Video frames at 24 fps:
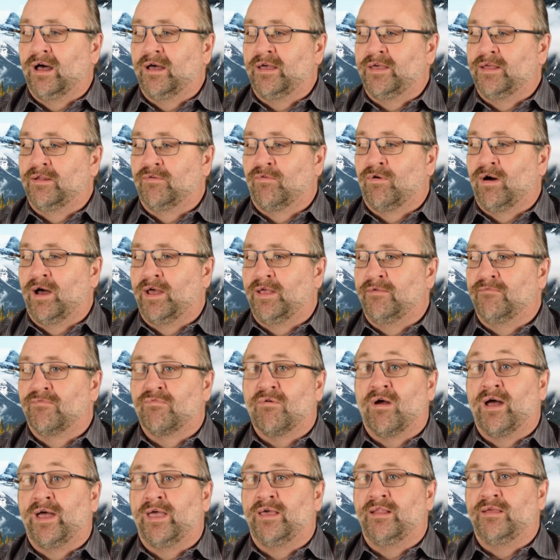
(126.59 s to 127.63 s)
in a wide
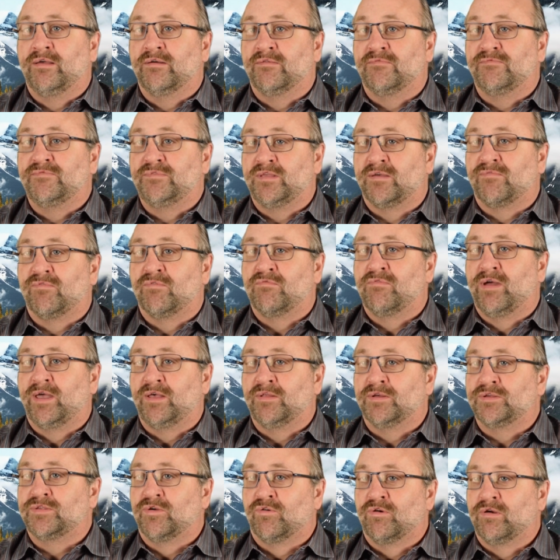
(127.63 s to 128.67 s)
variety of different
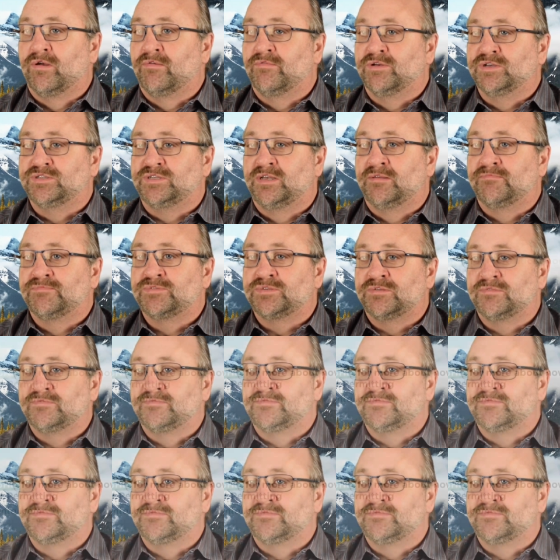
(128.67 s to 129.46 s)
regulatory regimes.